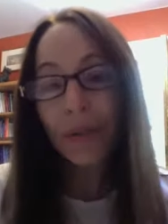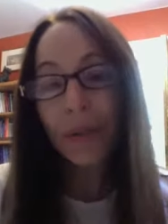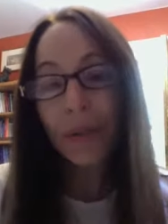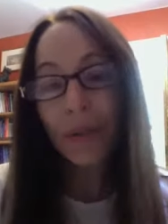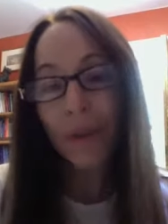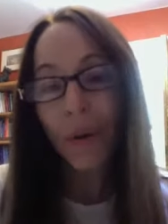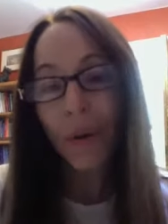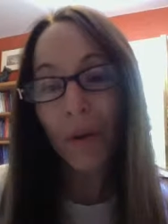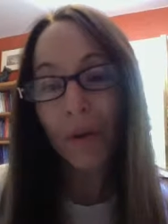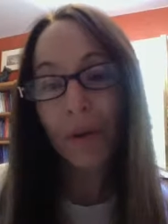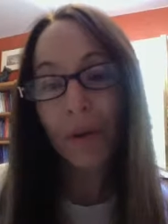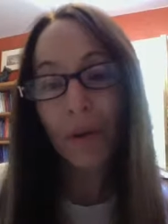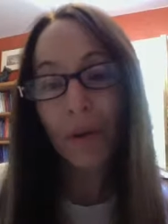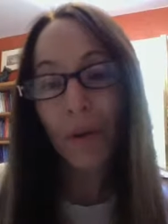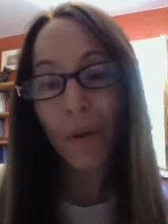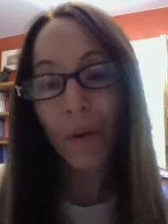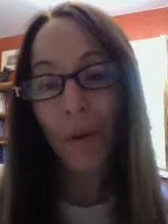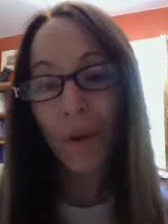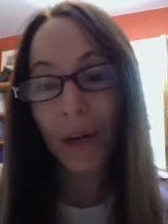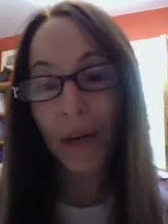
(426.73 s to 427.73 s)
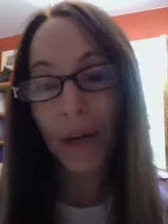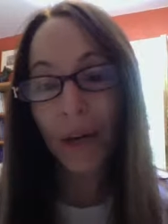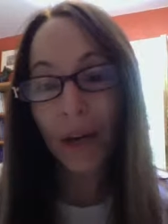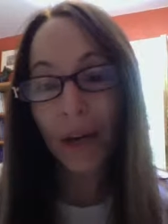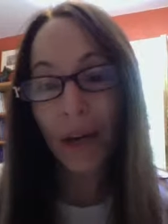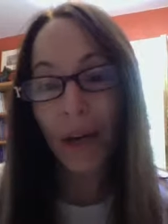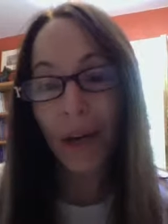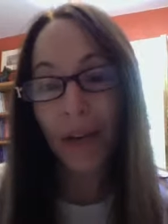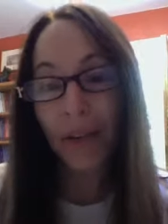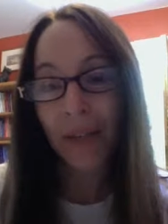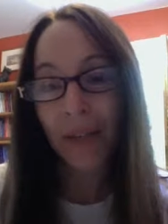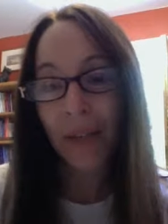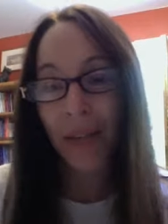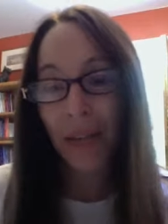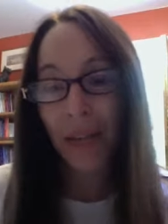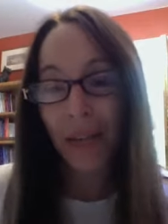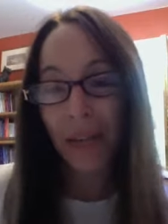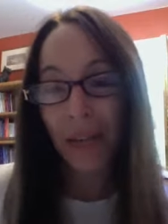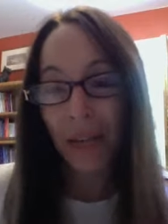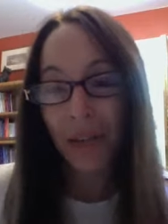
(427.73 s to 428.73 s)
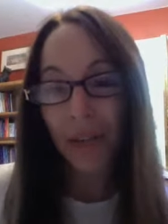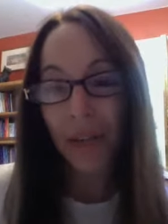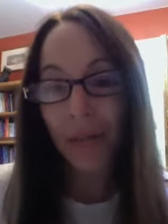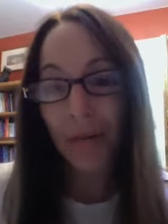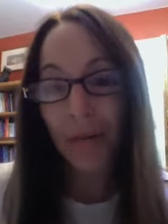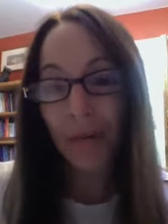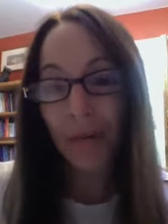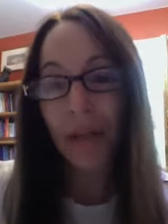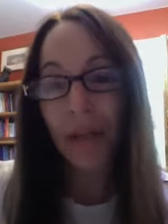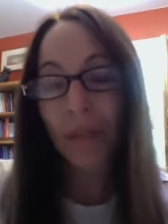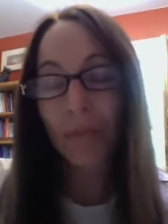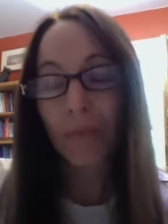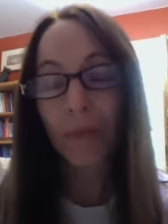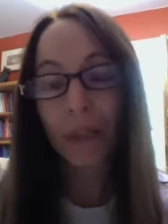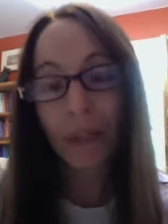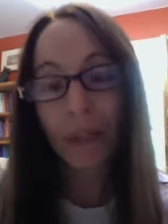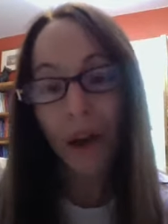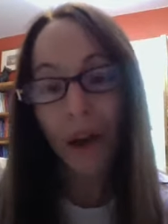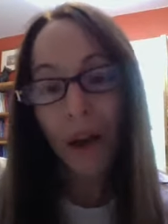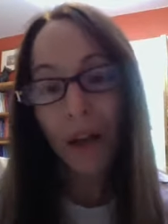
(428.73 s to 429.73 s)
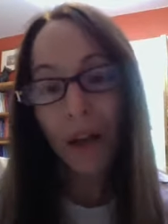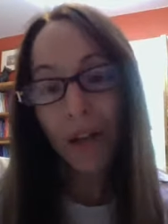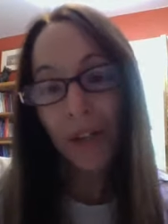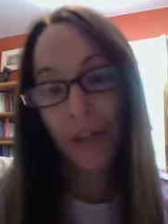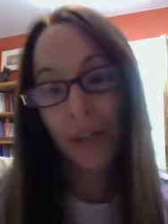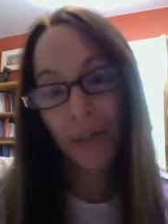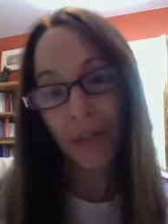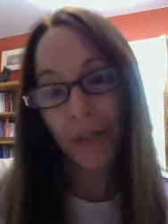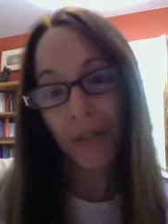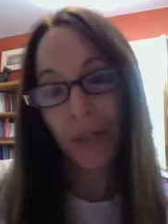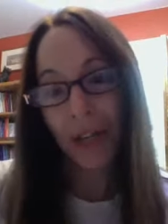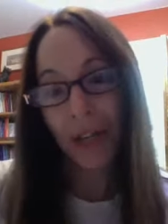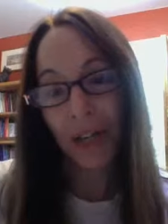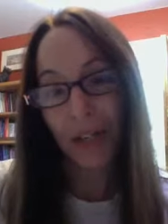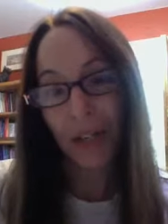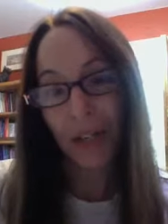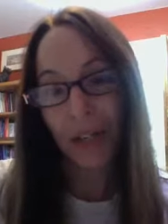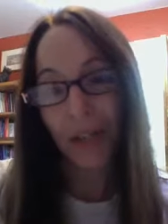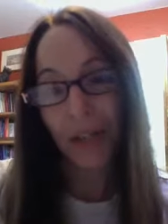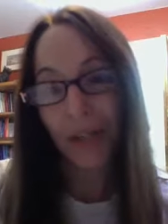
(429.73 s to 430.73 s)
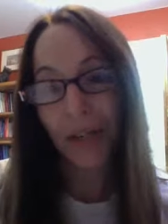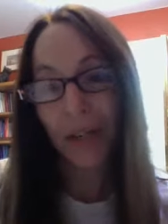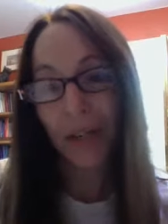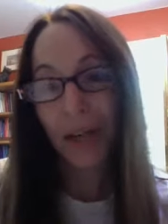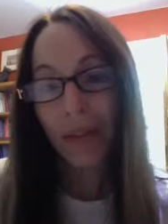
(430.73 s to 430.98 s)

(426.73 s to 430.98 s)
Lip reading: is also organized into some larger sections